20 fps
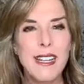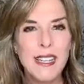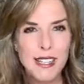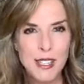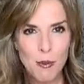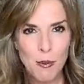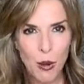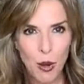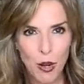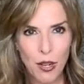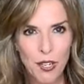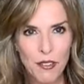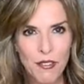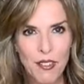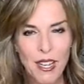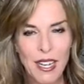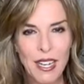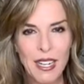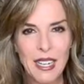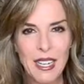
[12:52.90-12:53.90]
is a part of
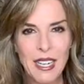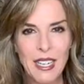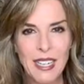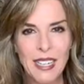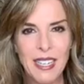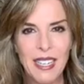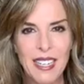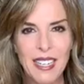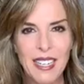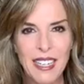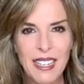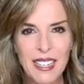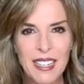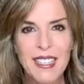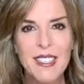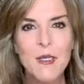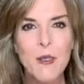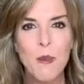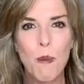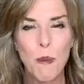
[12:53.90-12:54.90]
that and it
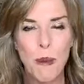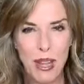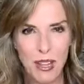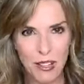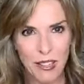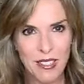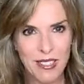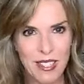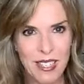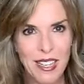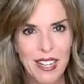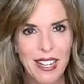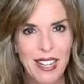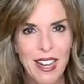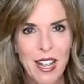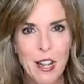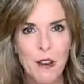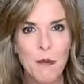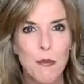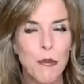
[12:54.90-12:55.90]
is balancing it
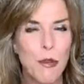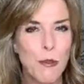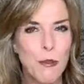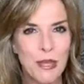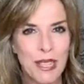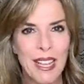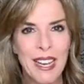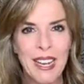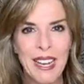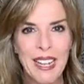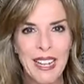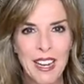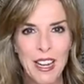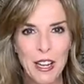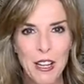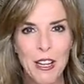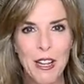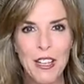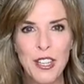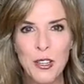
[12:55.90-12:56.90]
and pre-planning it
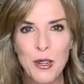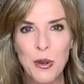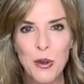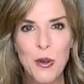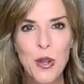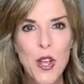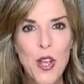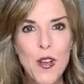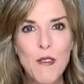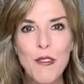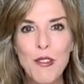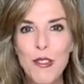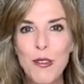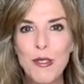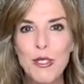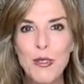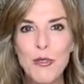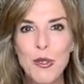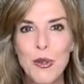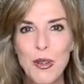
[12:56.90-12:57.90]
you know for
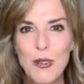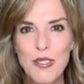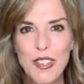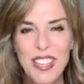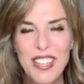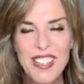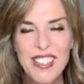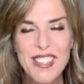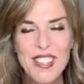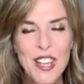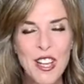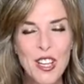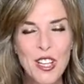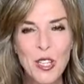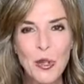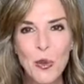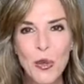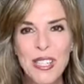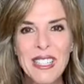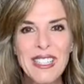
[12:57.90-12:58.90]
those of you who have kids
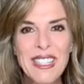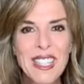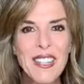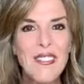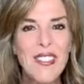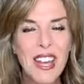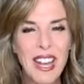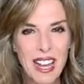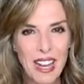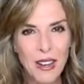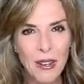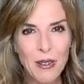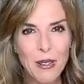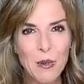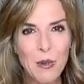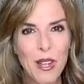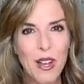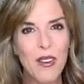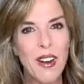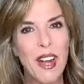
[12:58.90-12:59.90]
you wouldn't leave the house
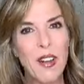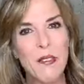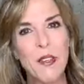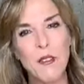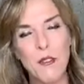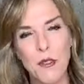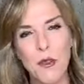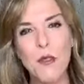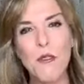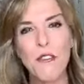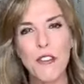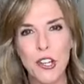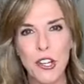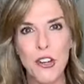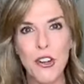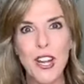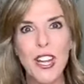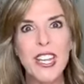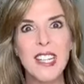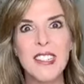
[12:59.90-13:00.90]
without having food for your
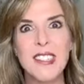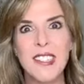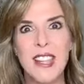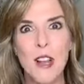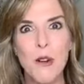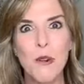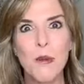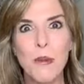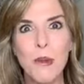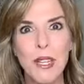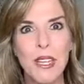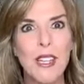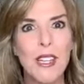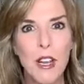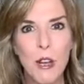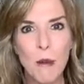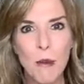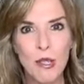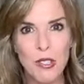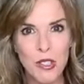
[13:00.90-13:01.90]
kids that would be
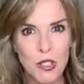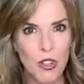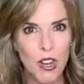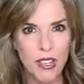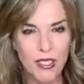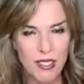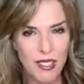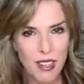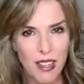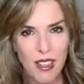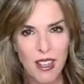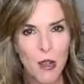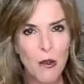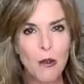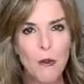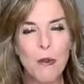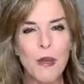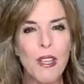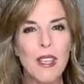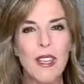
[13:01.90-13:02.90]
a monstrosity that
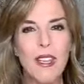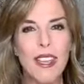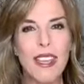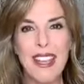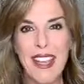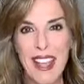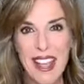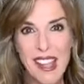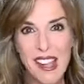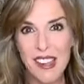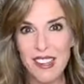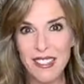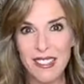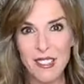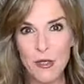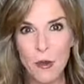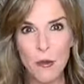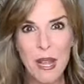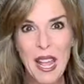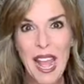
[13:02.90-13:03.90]
would be chaos
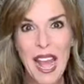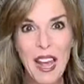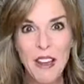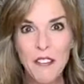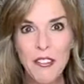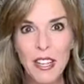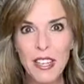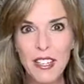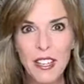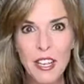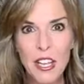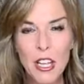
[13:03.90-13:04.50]
it would be havoc